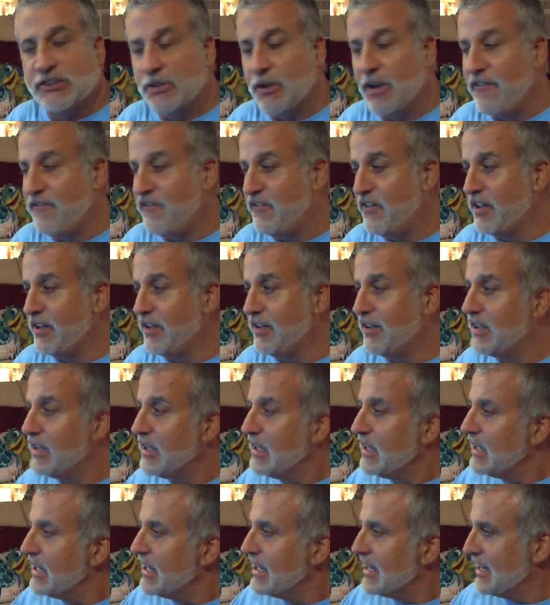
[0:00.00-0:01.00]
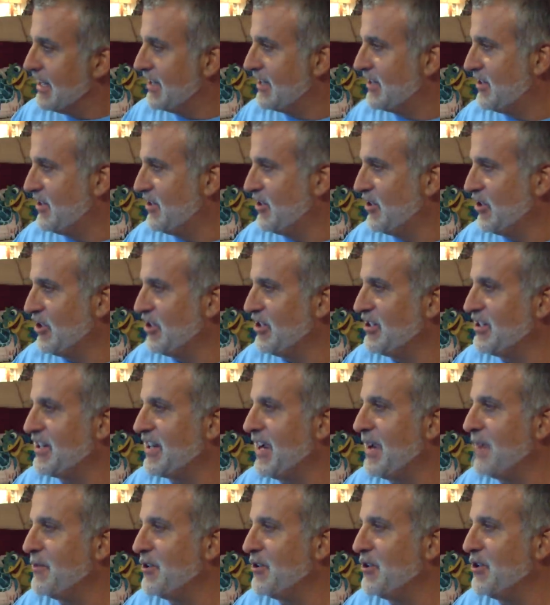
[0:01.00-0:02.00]
so I figured this is a good
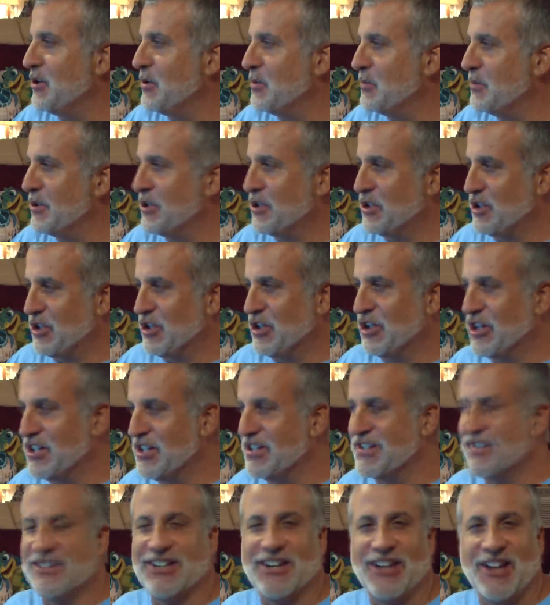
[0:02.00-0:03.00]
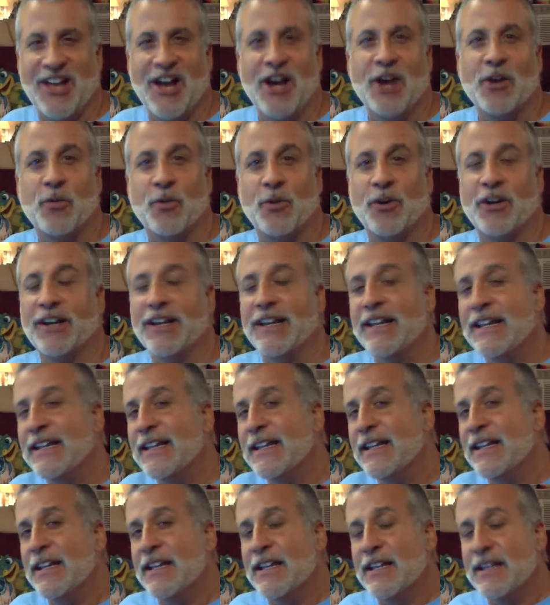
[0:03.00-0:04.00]
time to do Meshuggah's Clockwork.
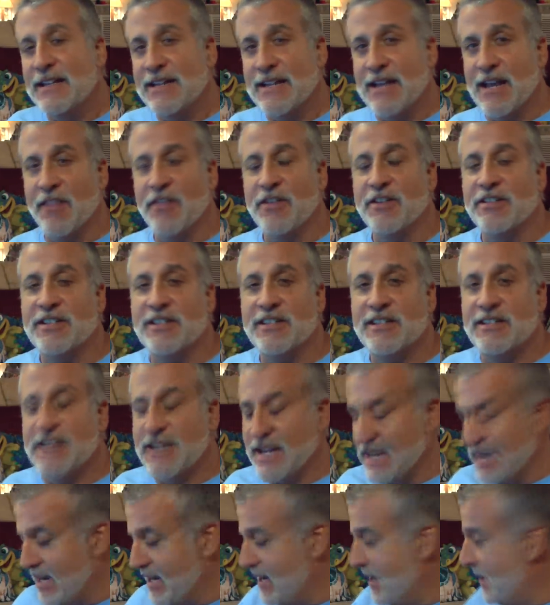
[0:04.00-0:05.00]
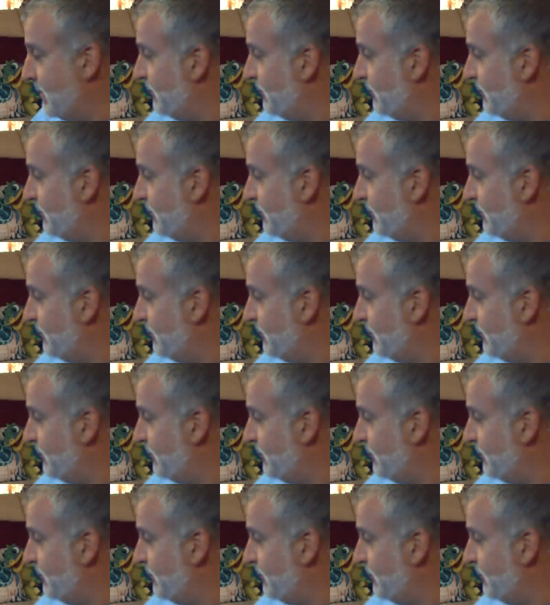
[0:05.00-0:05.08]
Now this is a